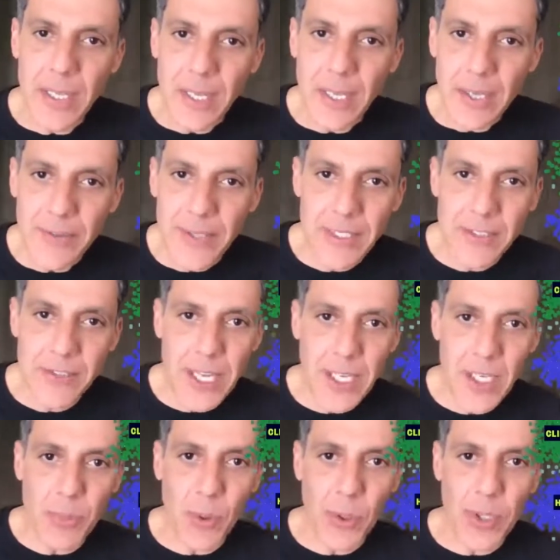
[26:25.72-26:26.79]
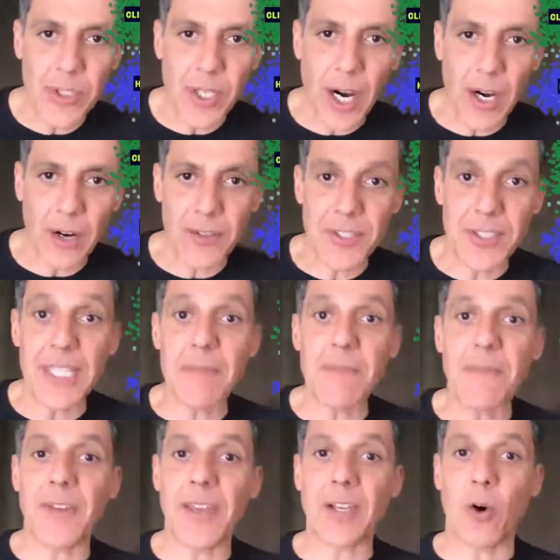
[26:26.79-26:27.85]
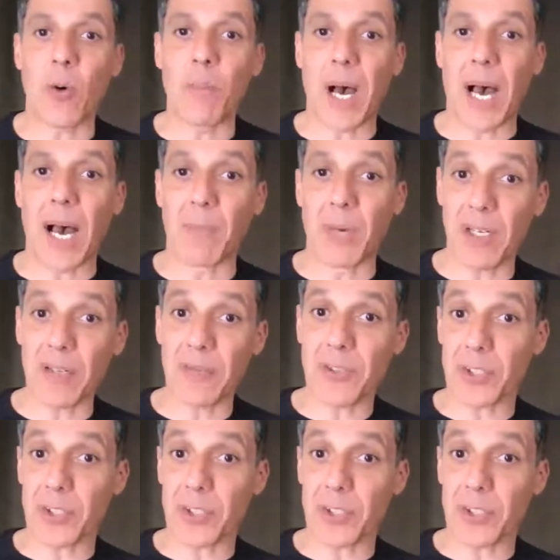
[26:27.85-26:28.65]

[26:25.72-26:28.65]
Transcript: these data points are the deepfake Obama.